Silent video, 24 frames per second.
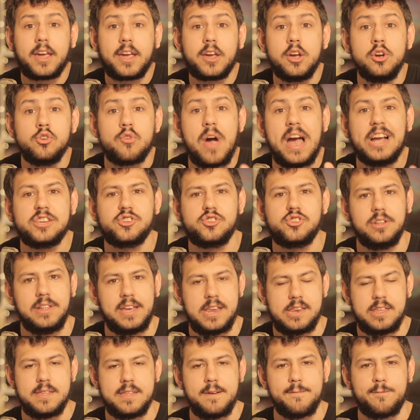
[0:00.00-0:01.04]

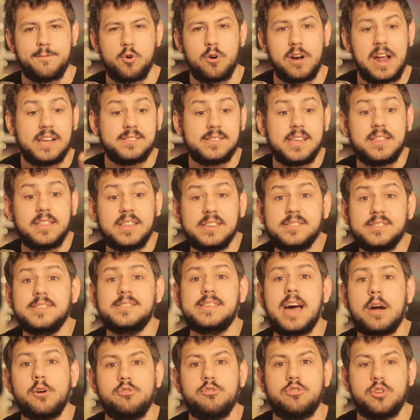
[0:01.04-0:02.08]
congratulated them for it. I said, this is
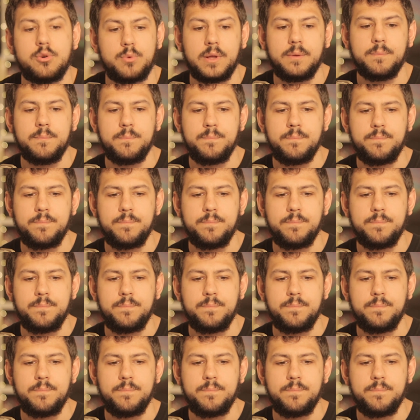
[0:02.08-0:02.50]
how you do it.